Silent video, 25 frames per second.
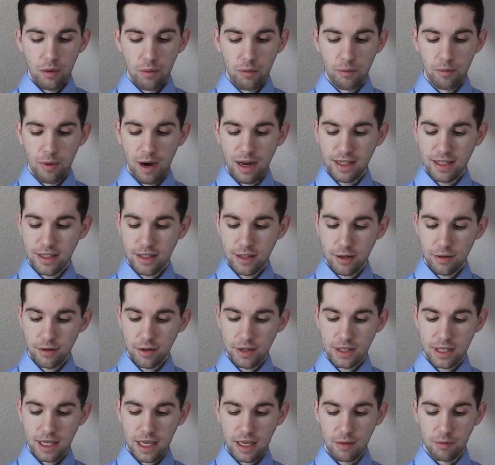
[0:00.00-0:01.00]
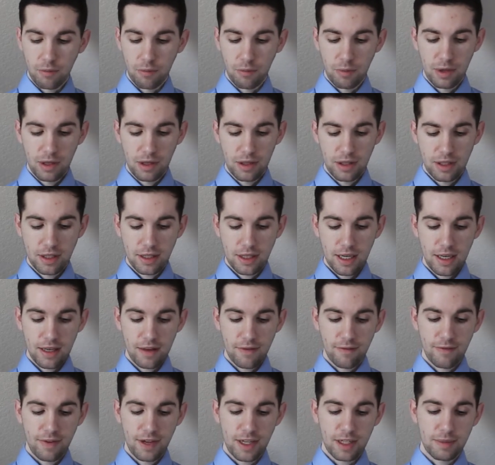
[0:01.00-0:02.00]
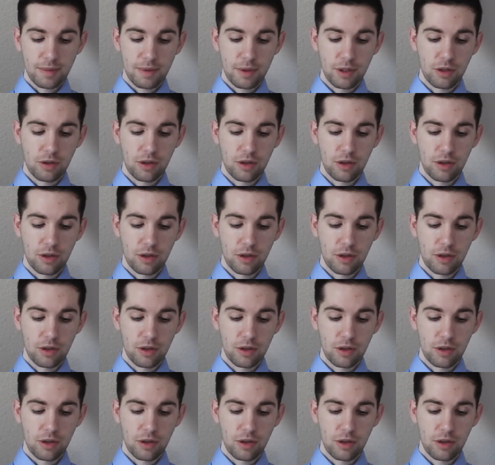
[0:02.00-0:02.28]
Whitestone is a real estate investment